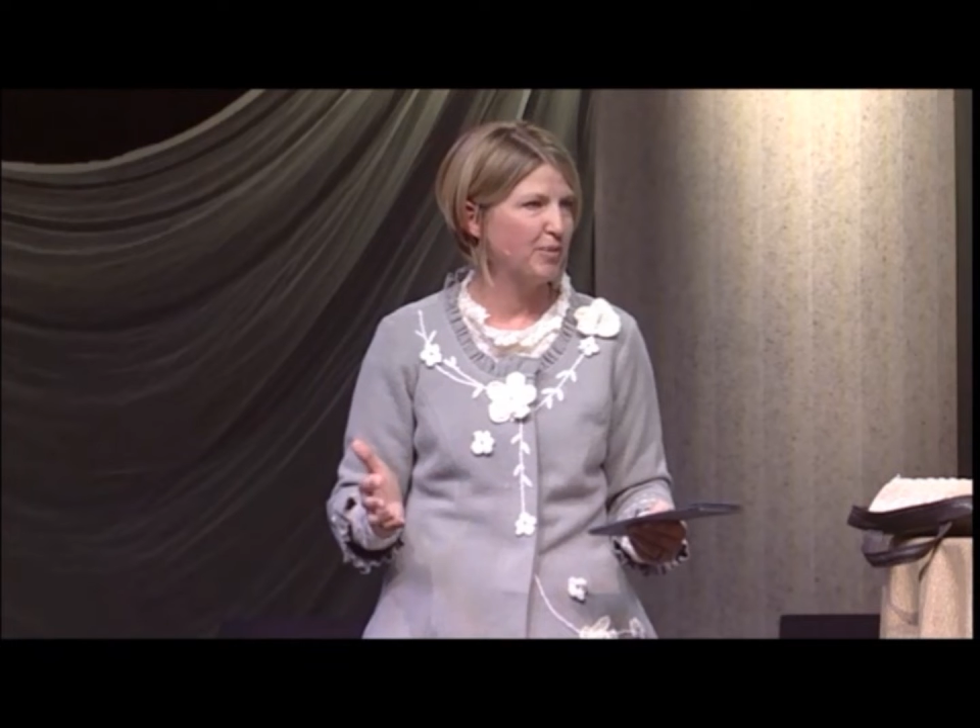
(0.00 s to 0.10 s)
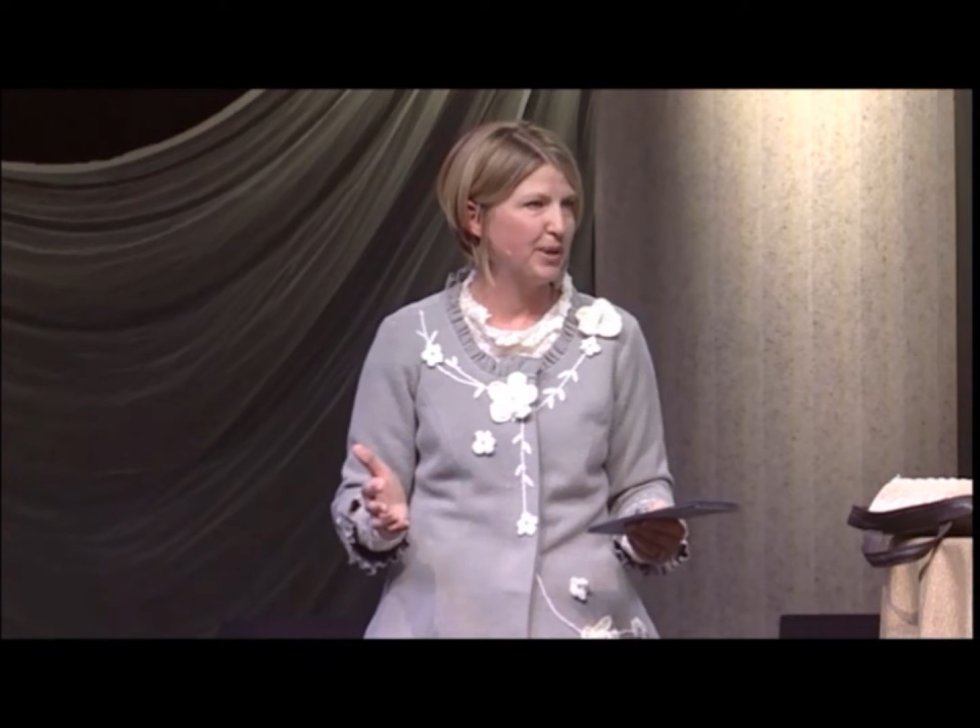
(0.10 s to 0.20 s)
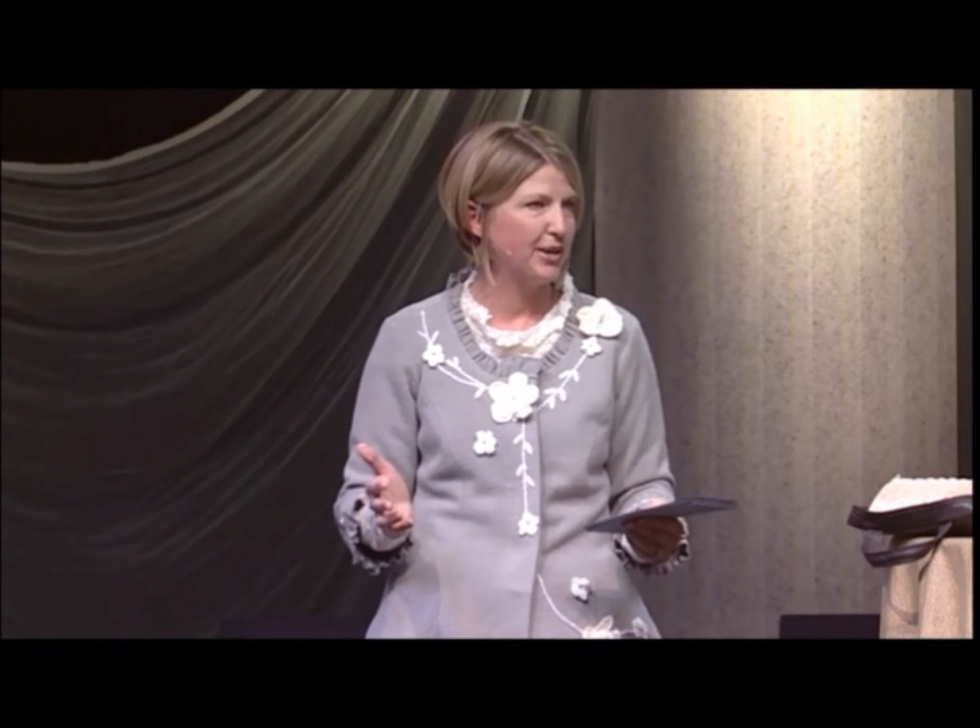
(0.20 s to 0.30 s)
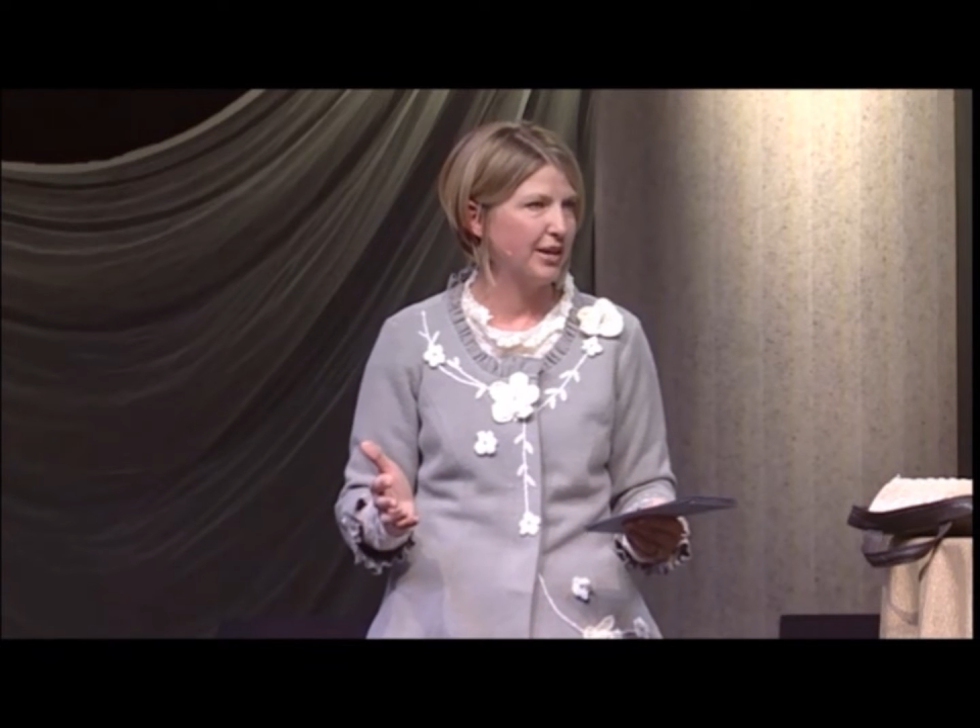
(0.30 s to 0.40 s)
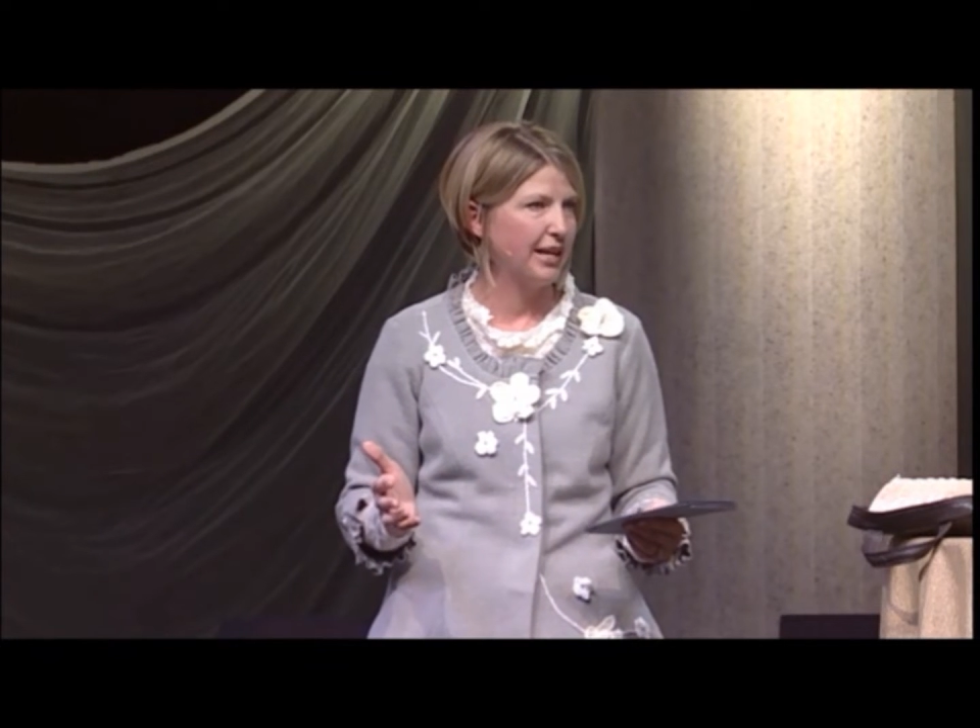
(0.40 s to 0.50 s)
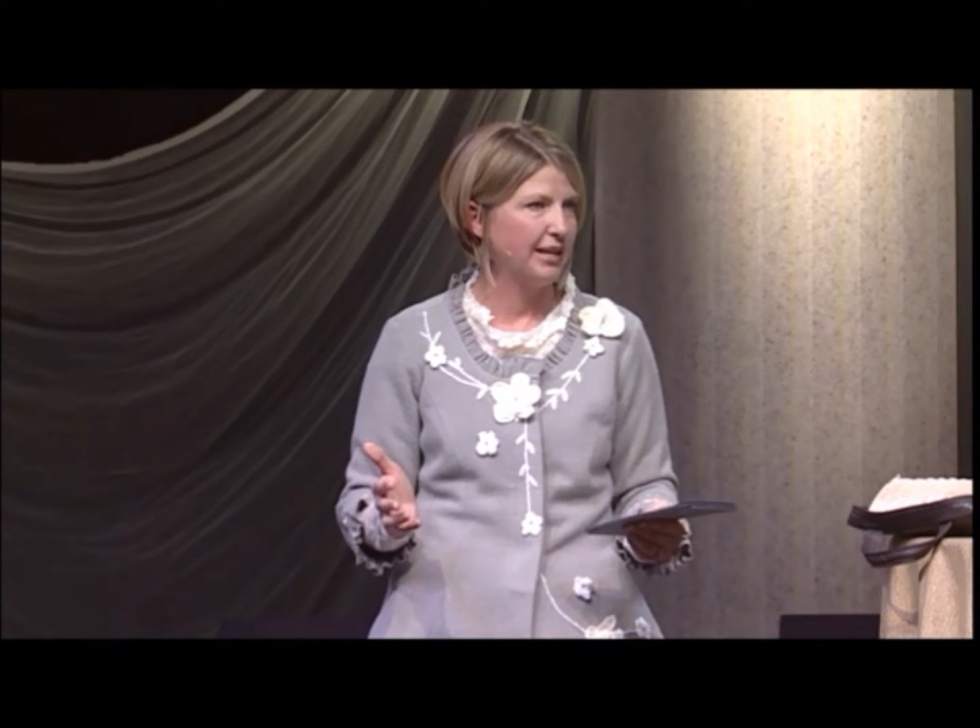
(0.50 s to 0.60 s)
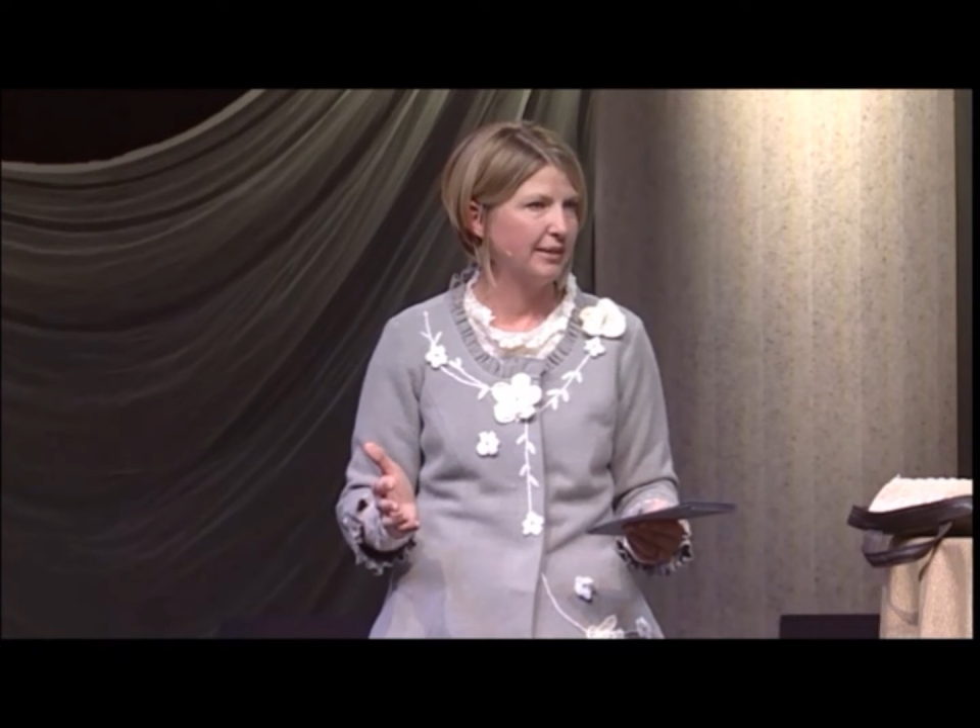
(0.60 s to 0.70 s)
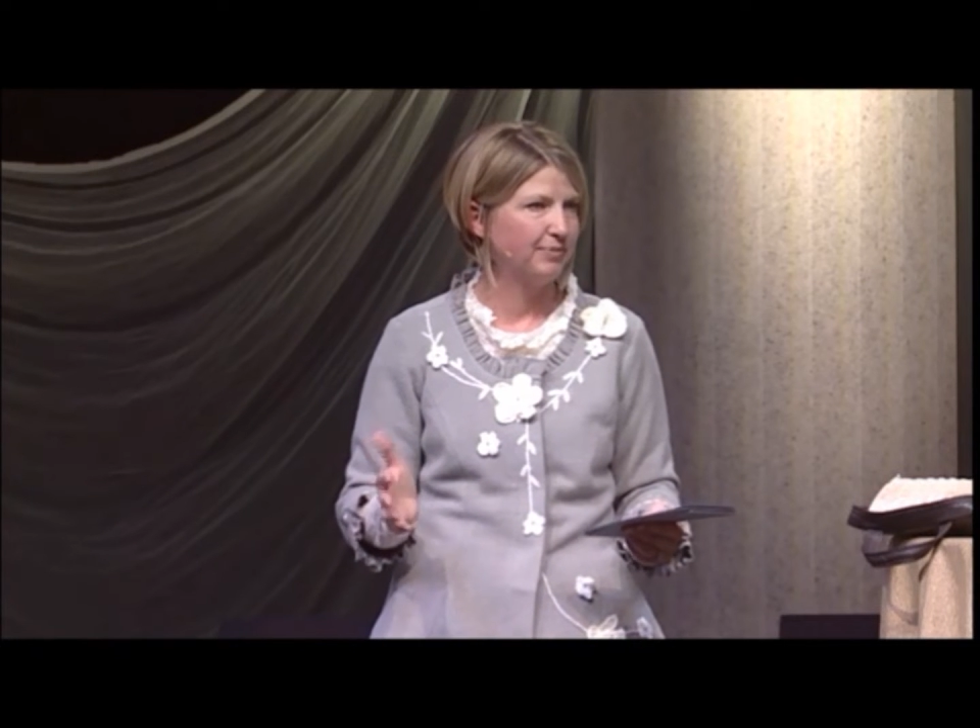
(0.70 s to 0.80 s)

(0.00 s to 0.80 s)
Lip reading: period,